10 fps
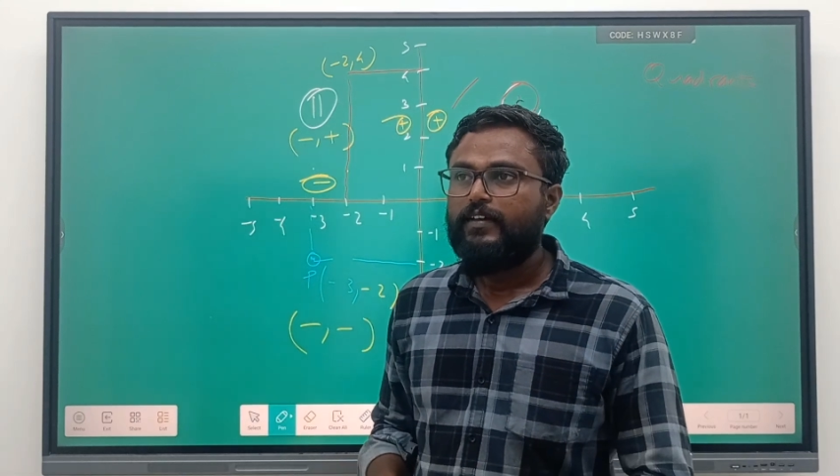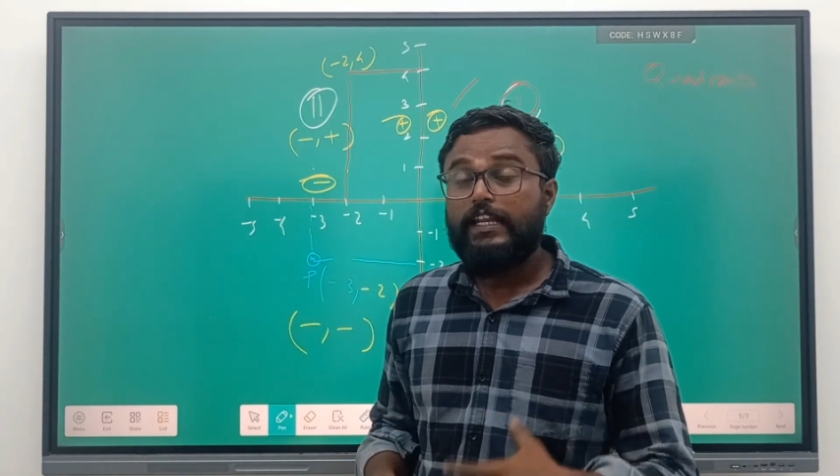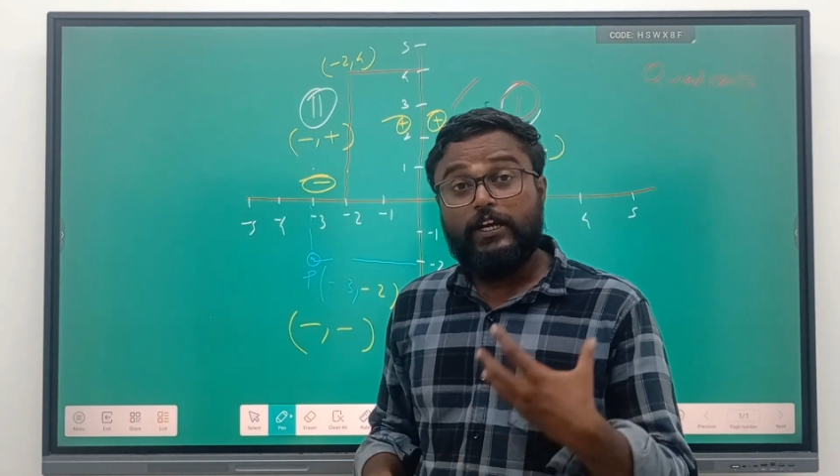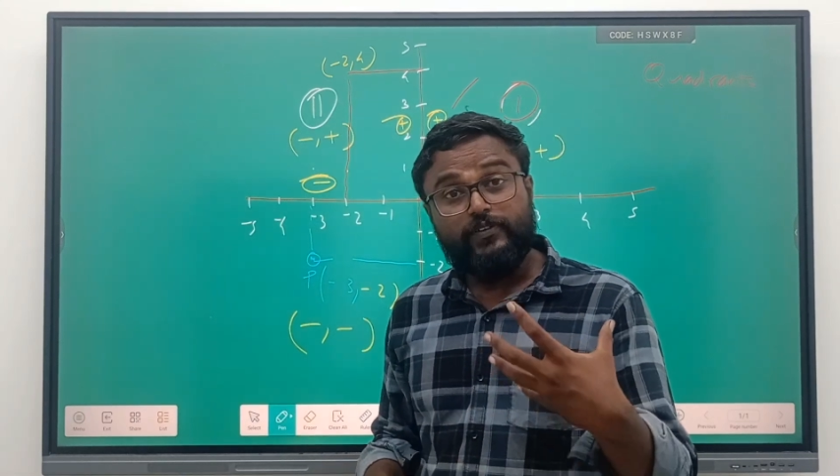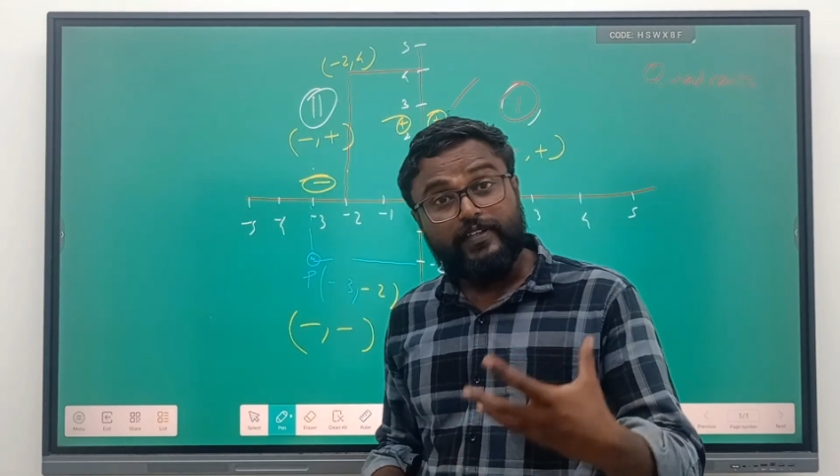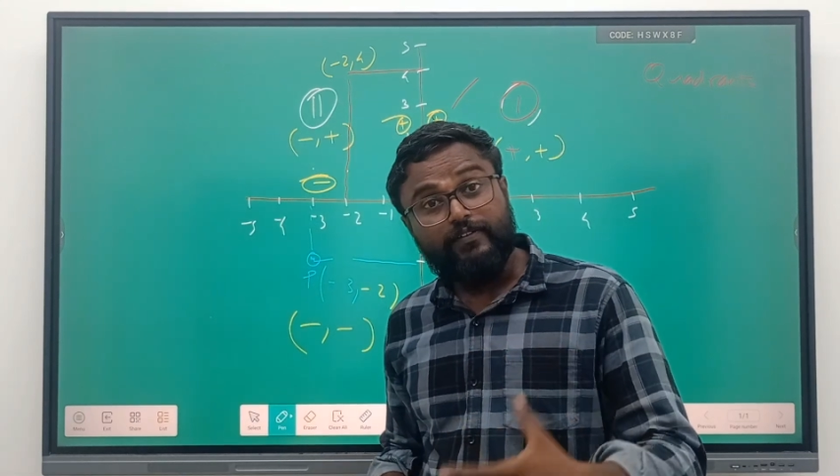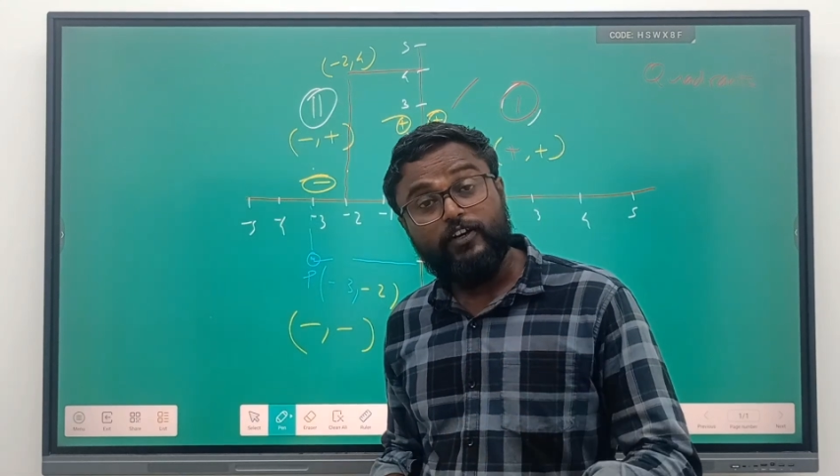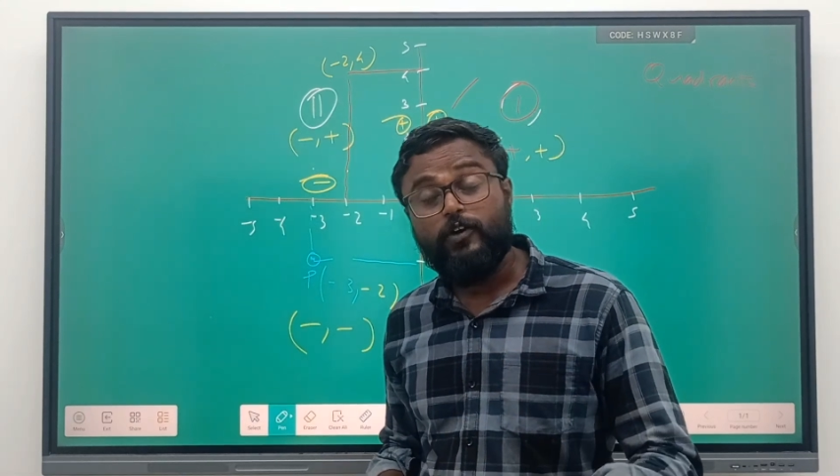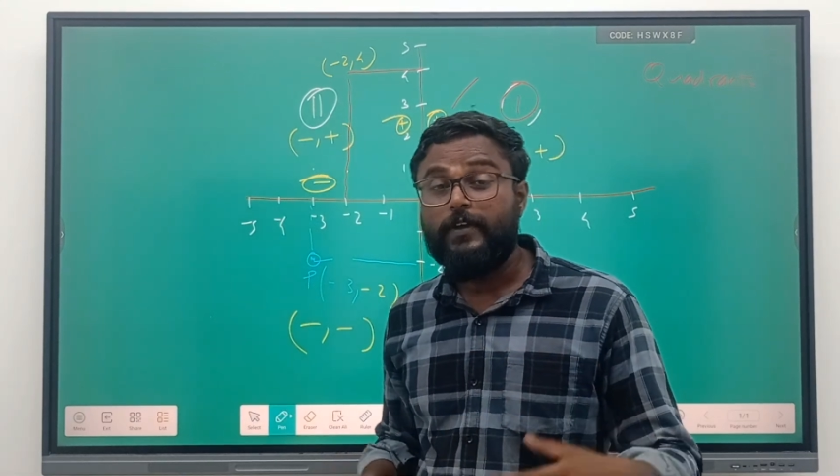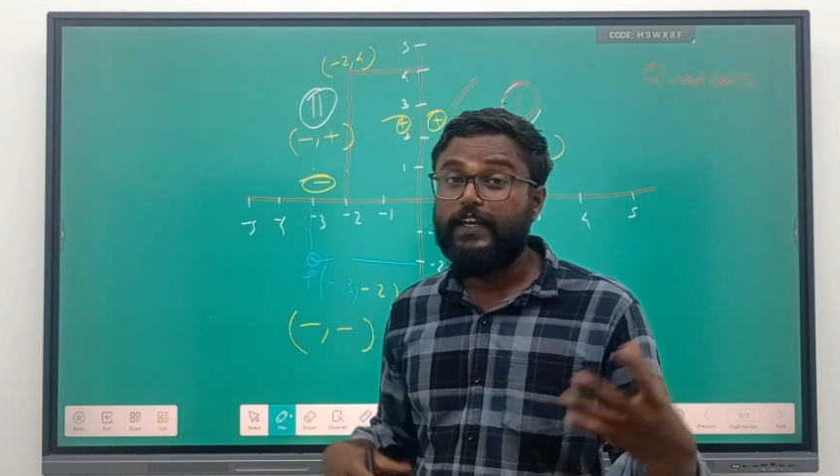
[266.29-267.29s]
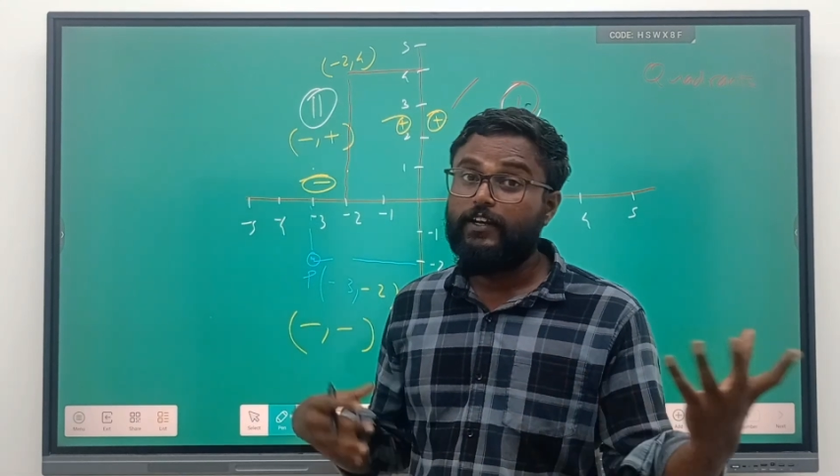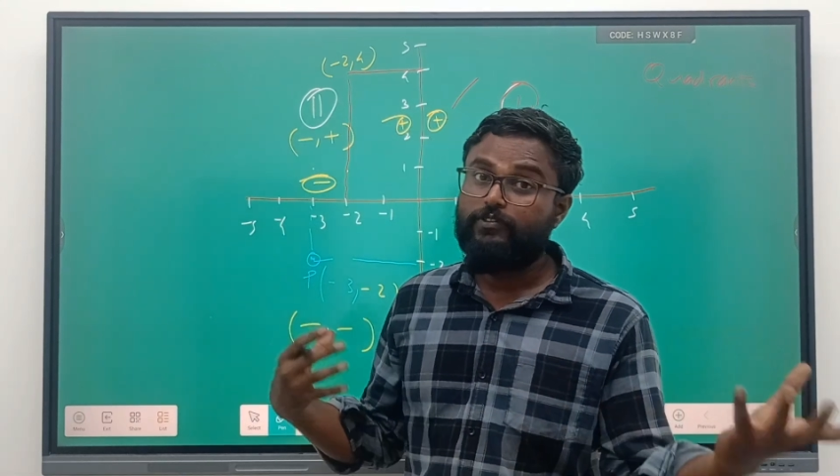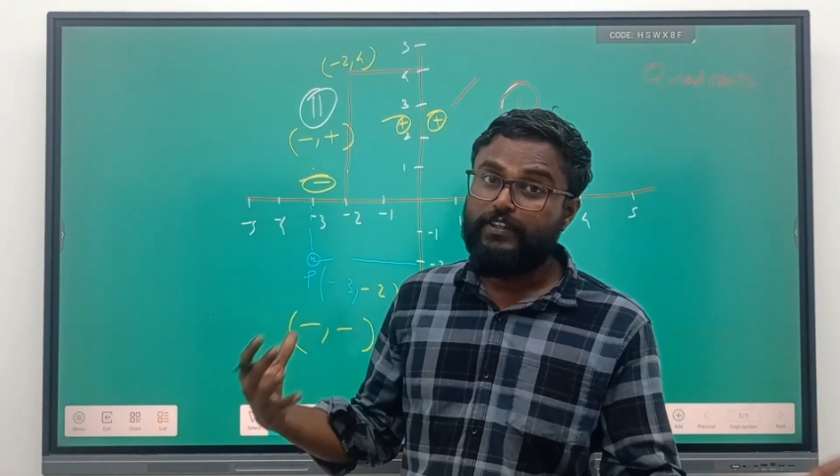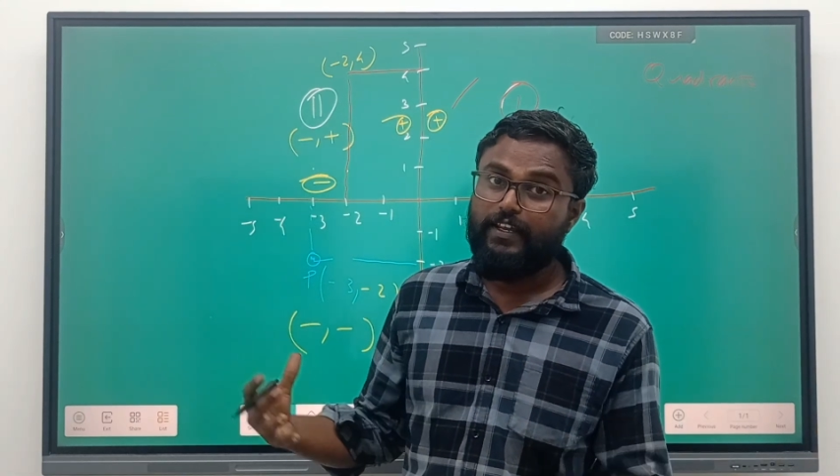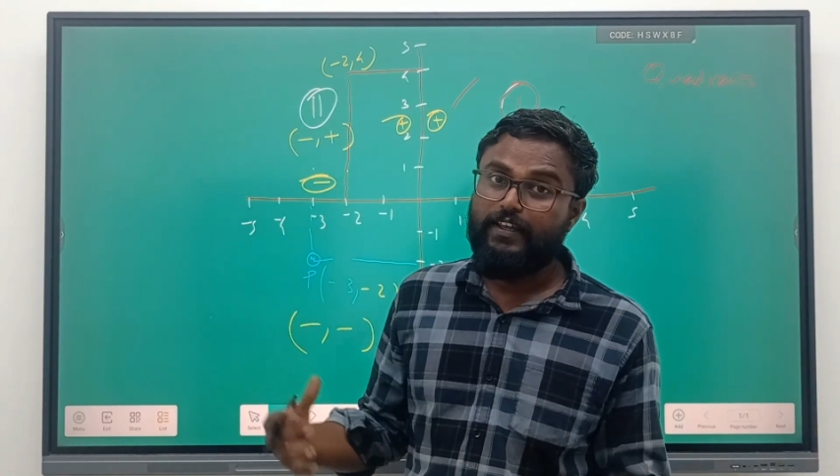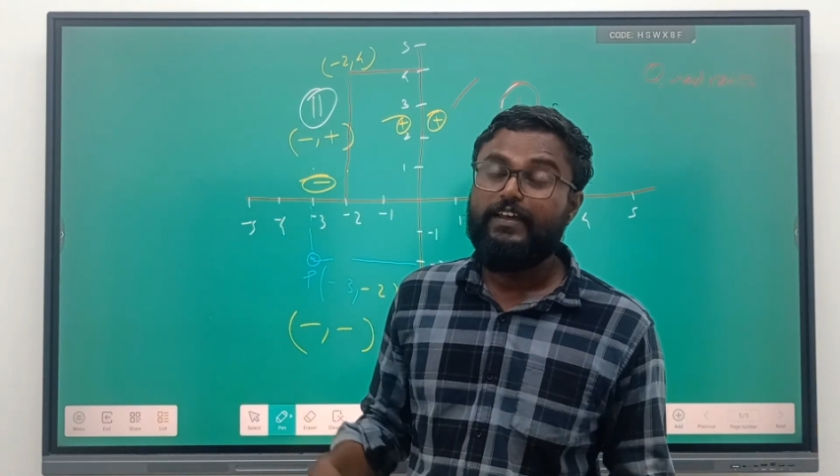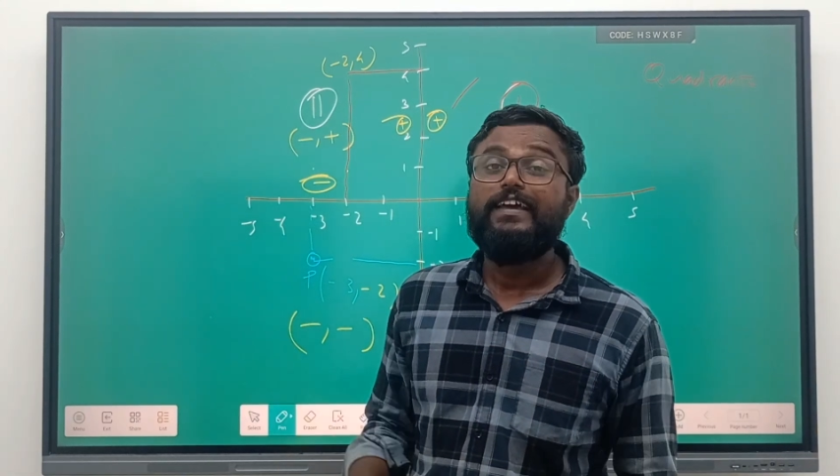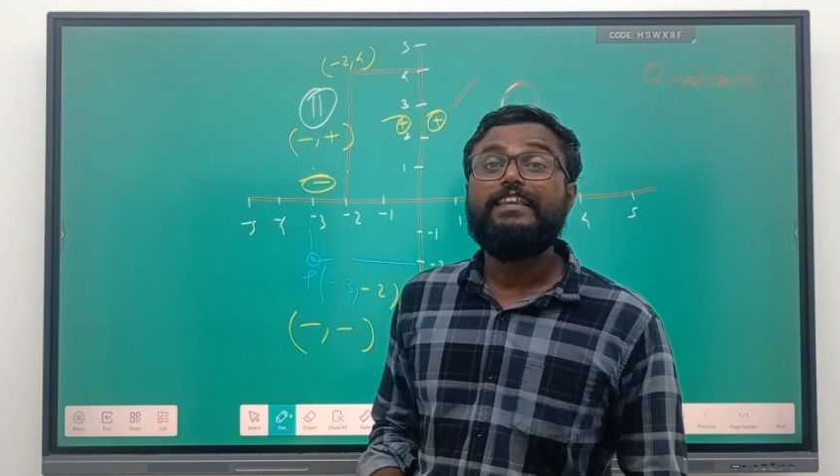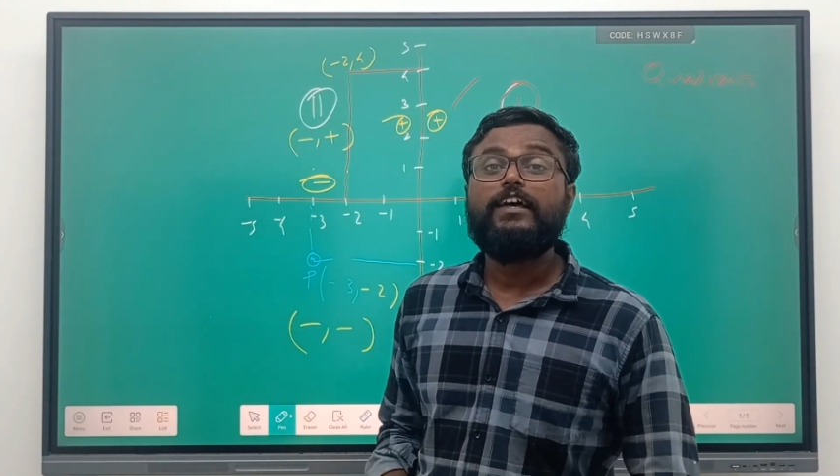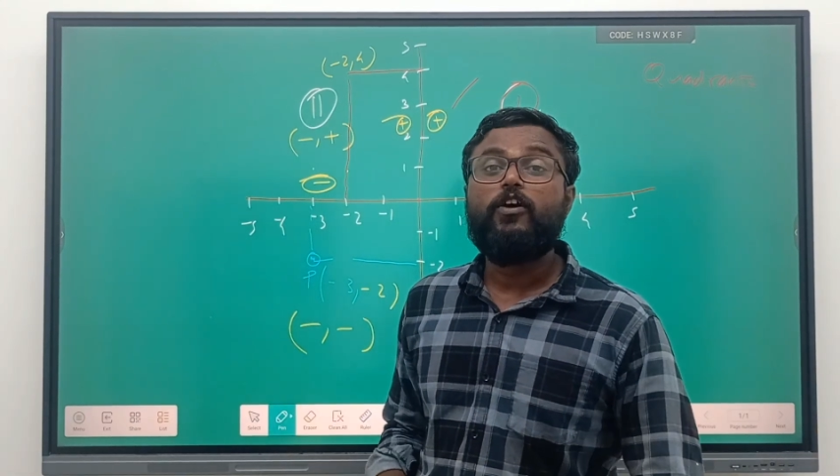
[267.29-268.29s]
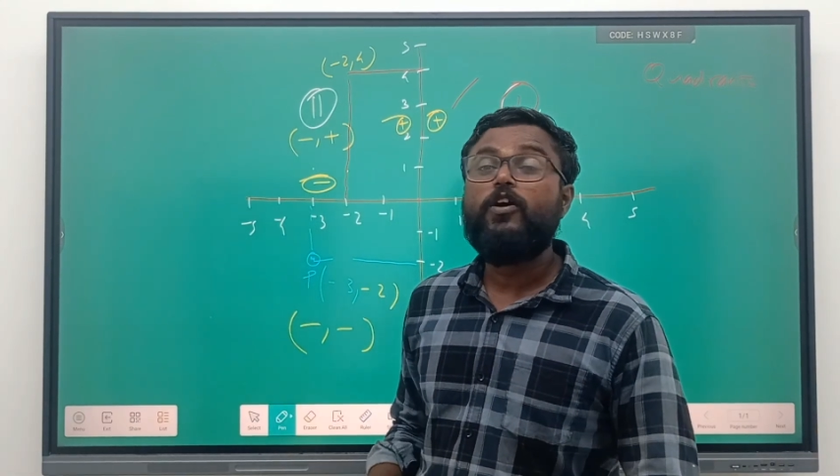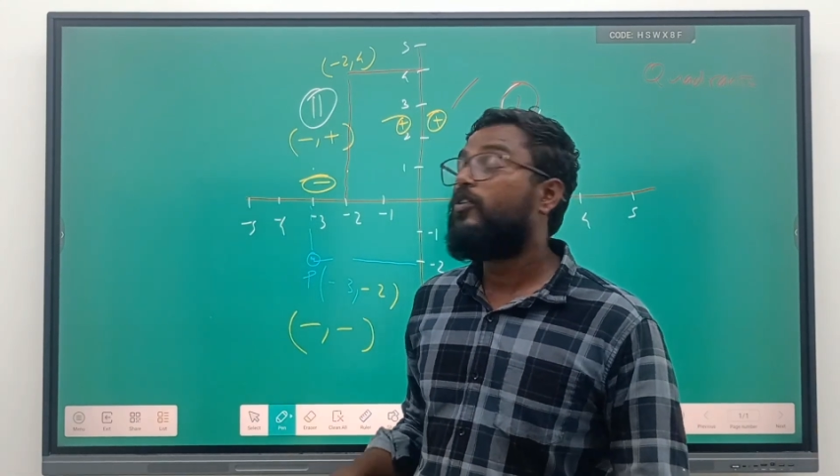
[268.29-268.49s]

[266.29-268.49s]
-7, -3, they're